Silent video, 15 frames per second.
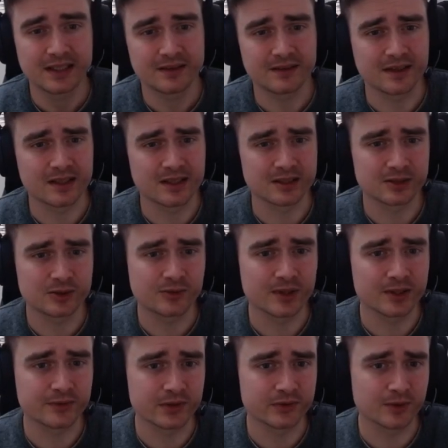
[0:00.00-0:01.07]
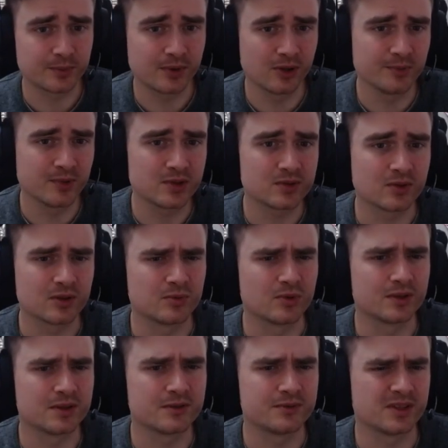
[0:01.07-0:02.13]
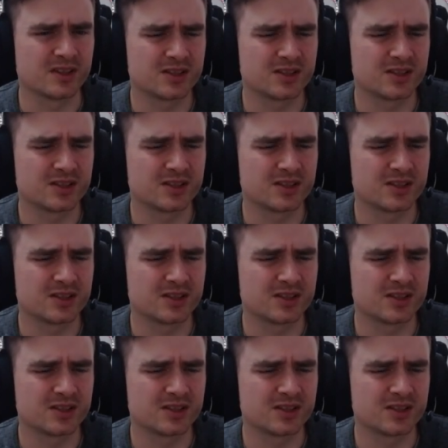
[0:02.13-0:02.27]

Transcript: then try to fish for Prometheus or Broad Turfinger,